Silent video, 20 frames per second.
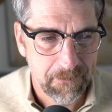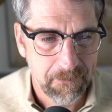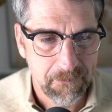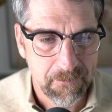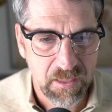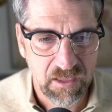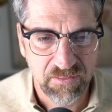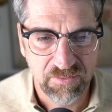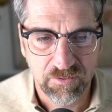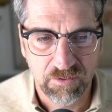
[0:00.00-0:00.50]

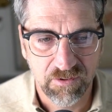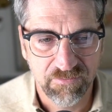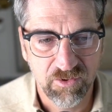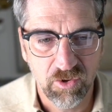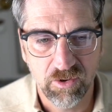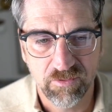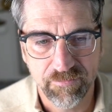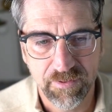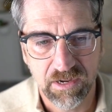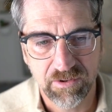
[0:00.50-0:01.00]
I threw a few of
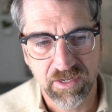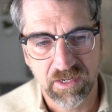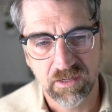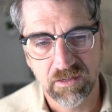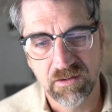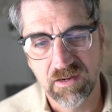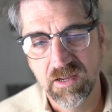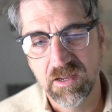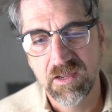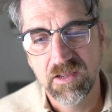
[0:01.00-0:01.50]
them out here.
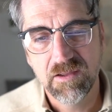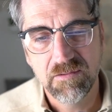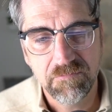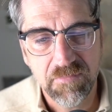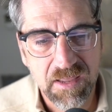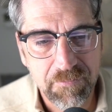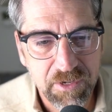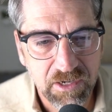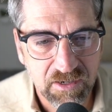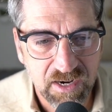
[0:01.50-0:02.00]

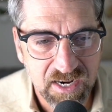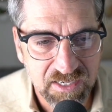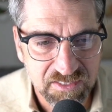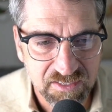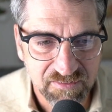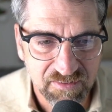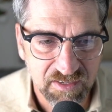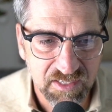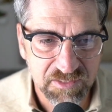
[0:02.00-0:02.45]
Maybe your oxygen is